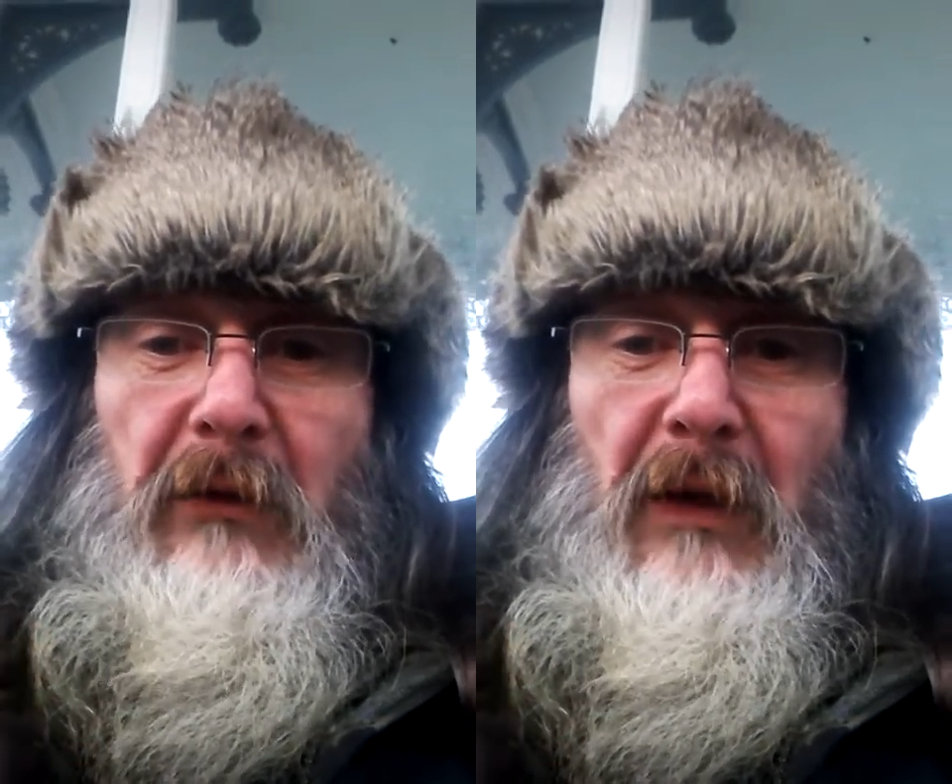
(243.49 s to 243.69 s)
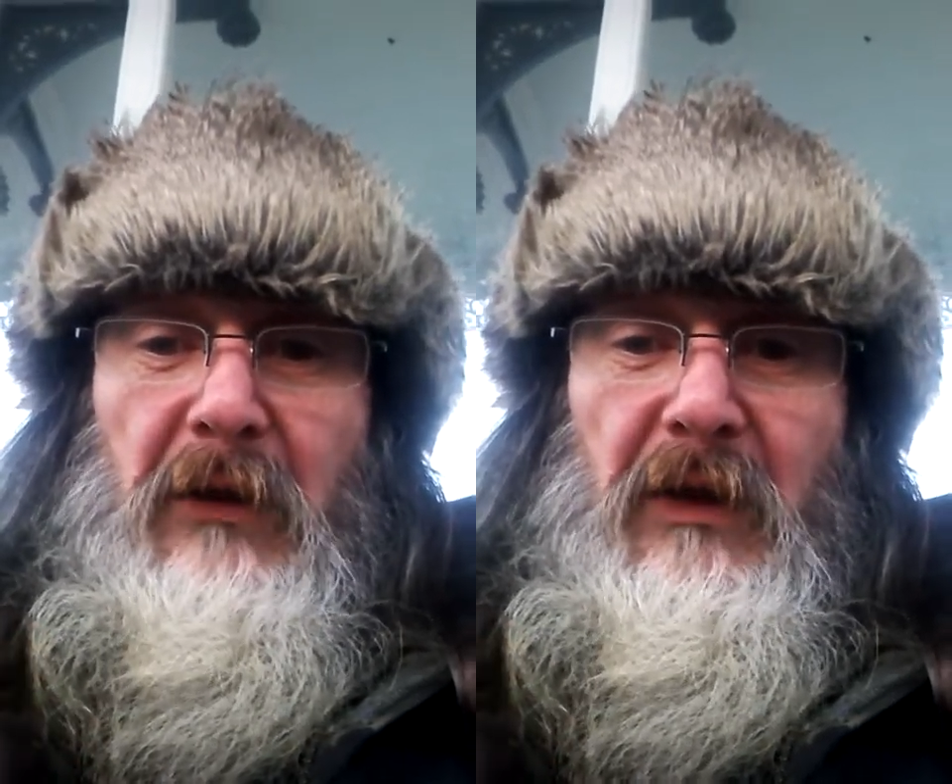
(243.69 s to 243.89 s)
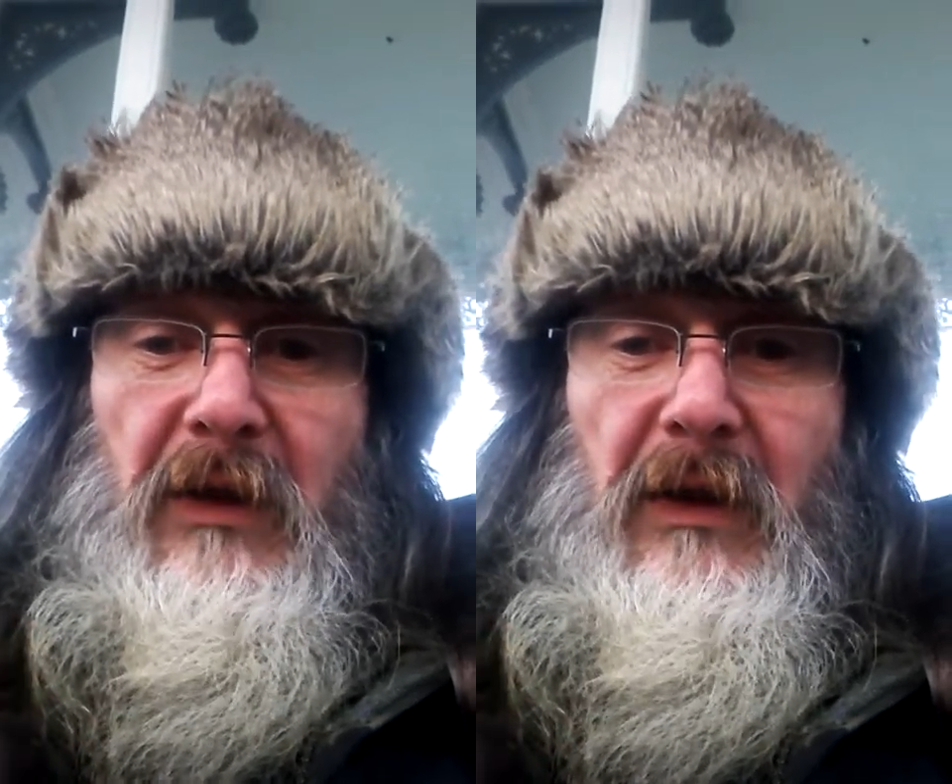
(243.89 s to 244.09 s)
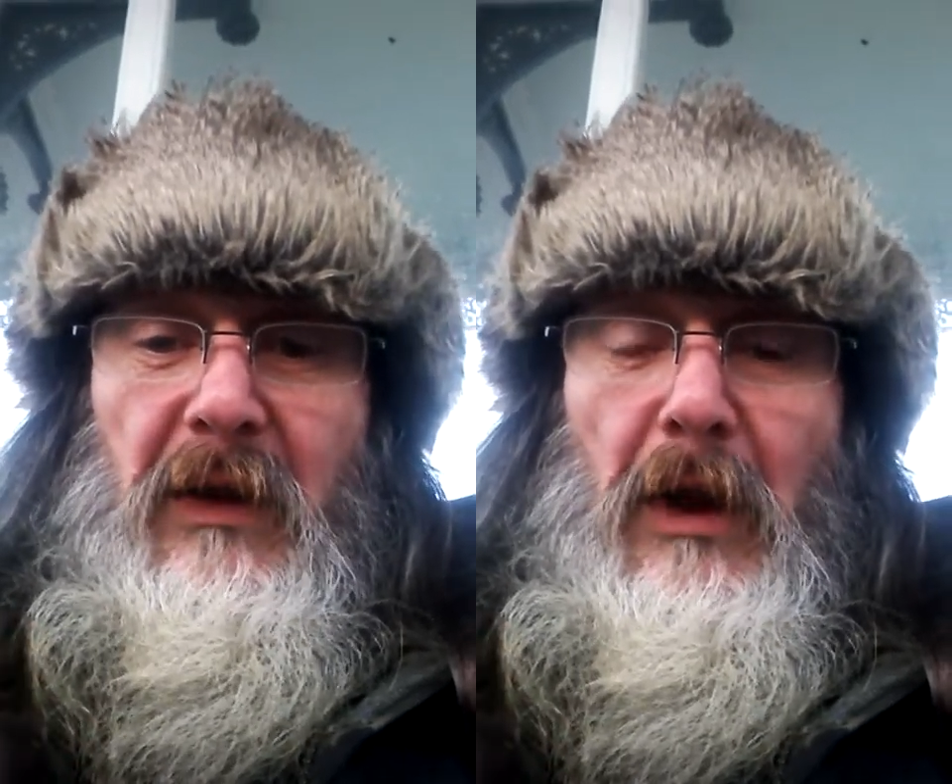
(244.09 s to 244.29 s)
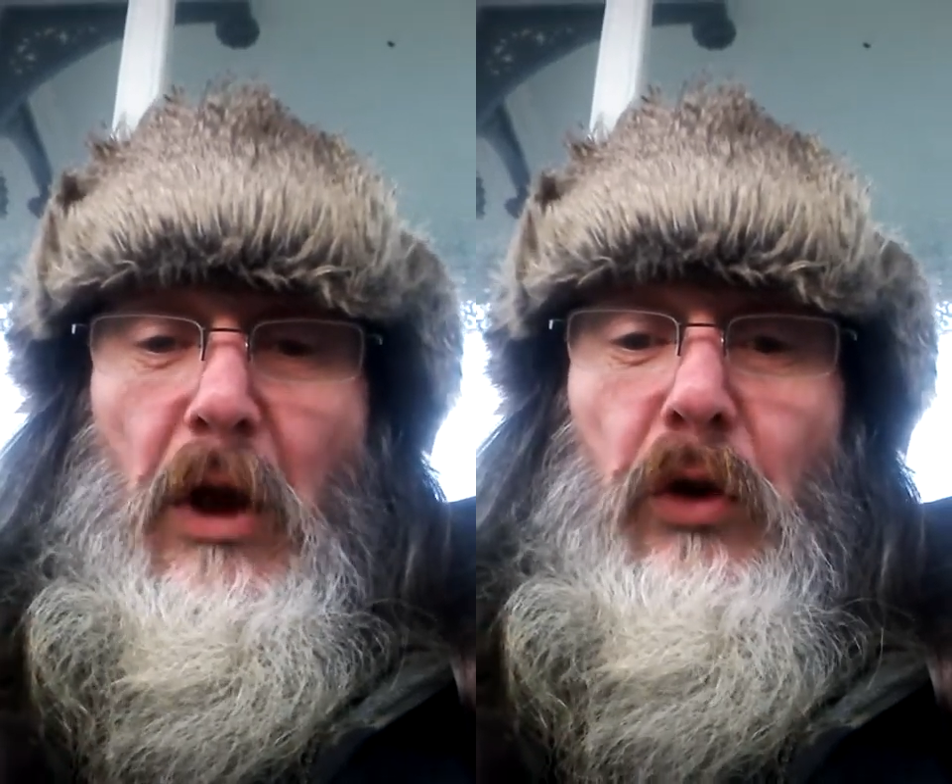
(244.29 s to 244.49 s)
gravity,
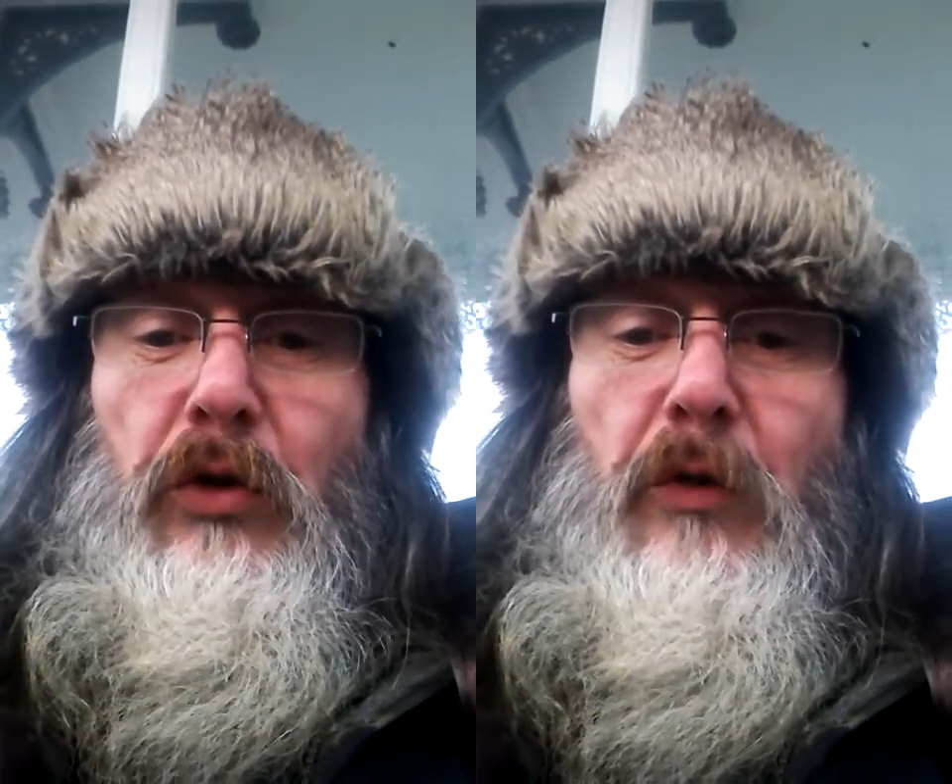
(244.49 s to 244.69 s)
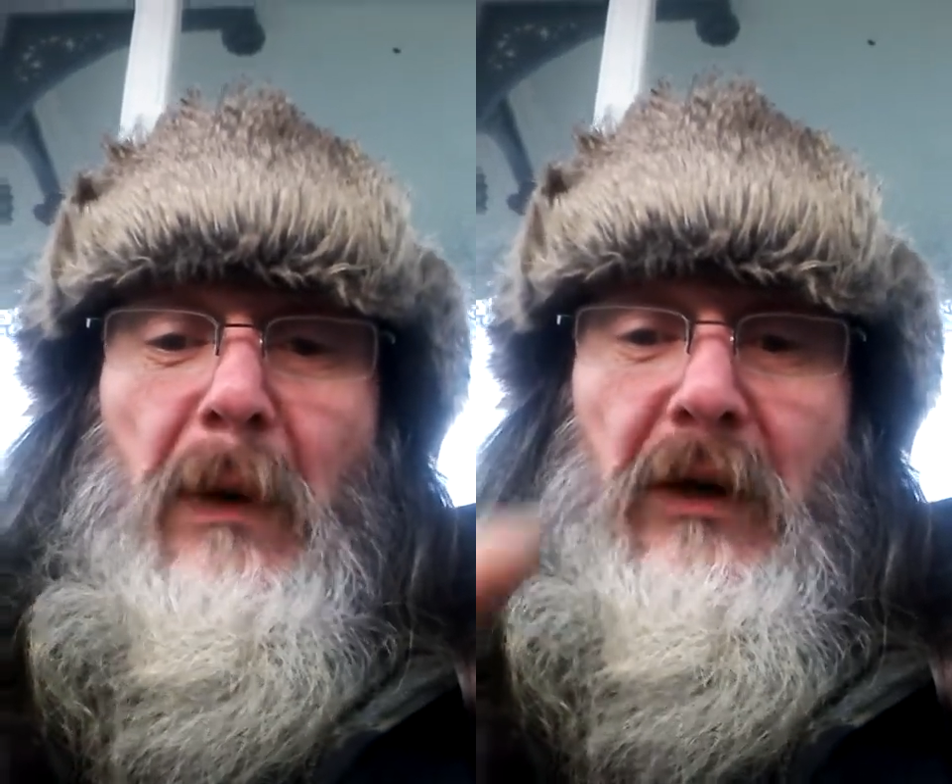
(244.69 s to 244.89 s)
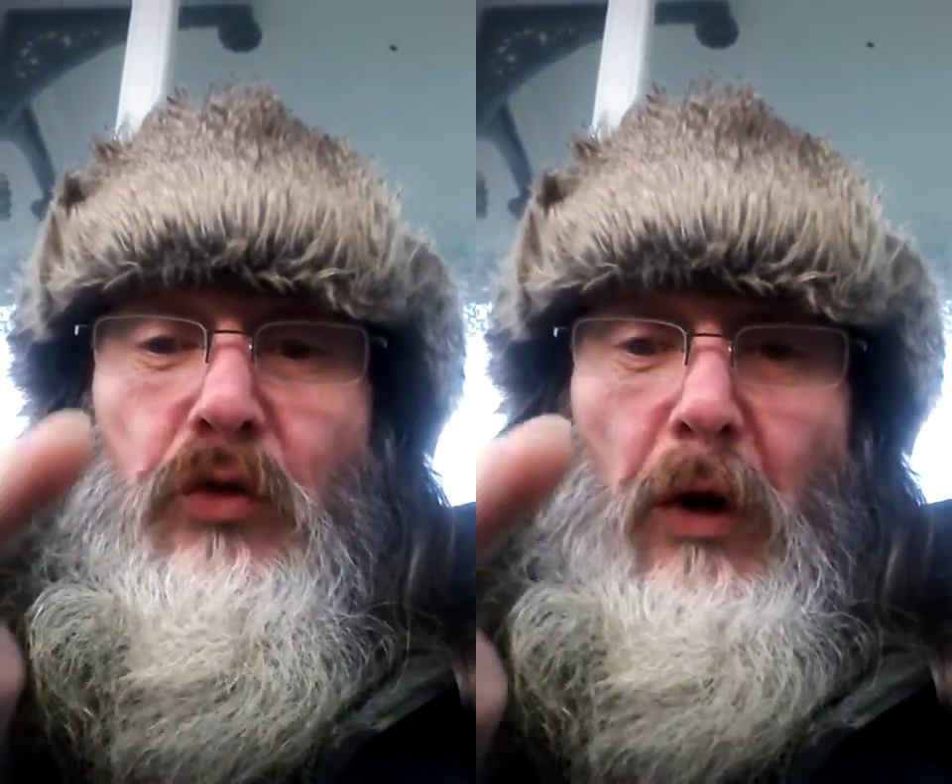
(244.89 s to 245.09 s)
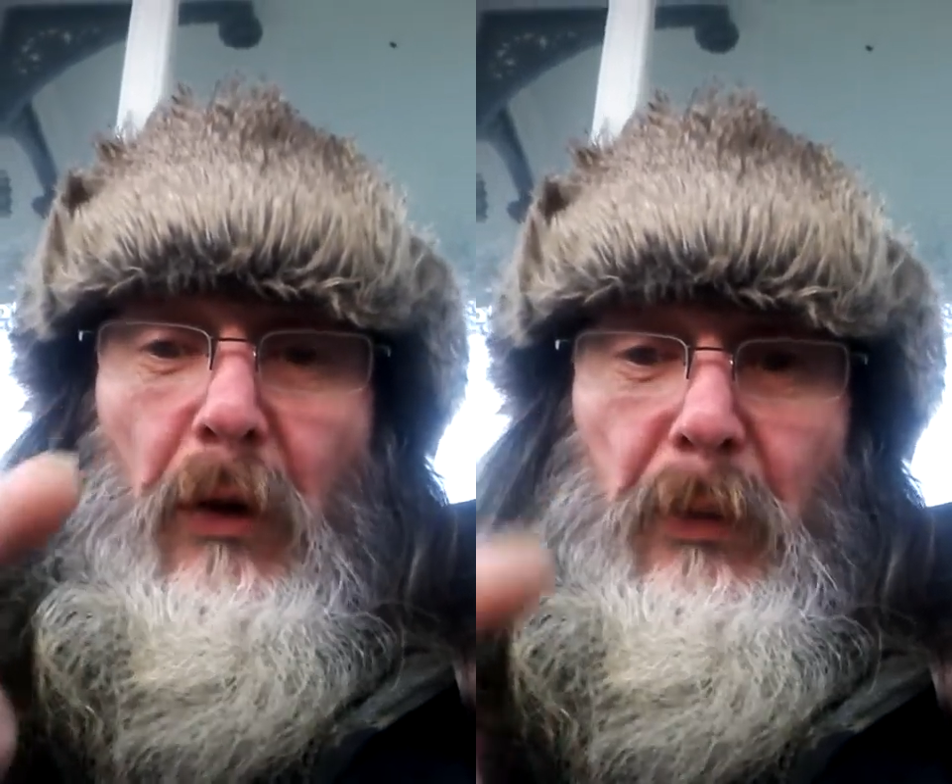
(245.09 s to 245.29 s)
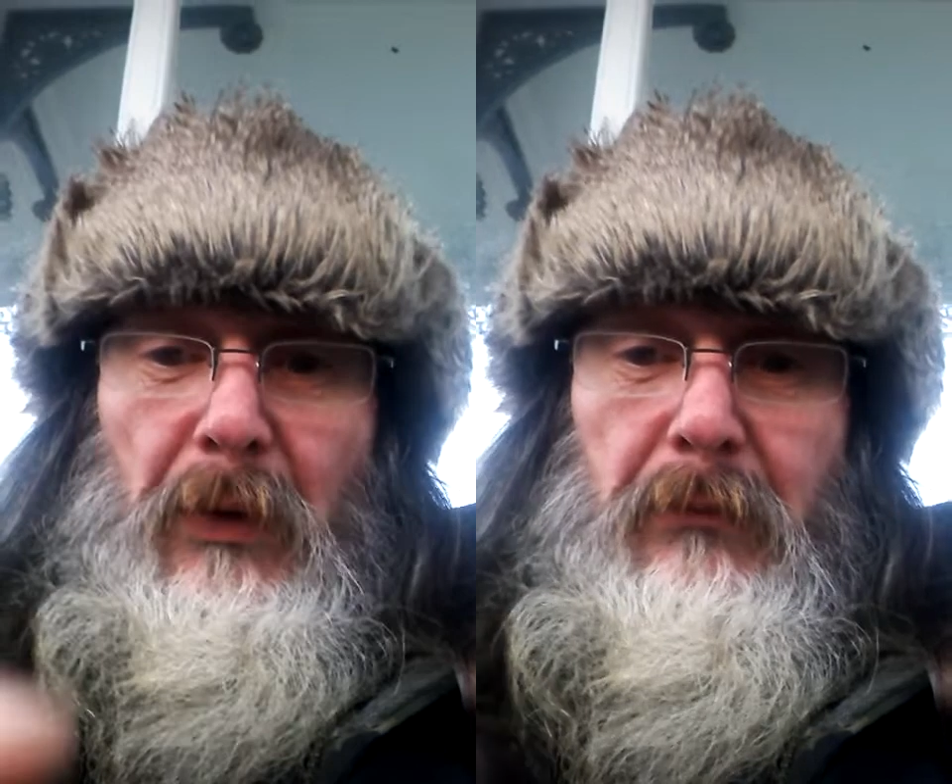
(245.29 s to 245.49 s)
you may
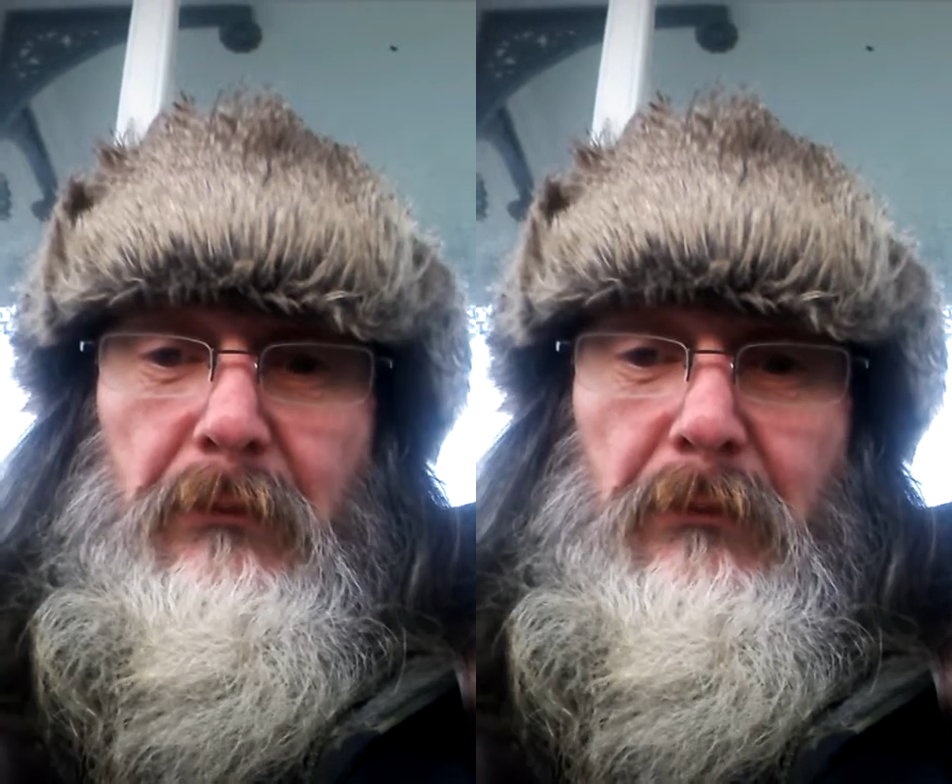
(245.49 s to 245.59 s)
drop.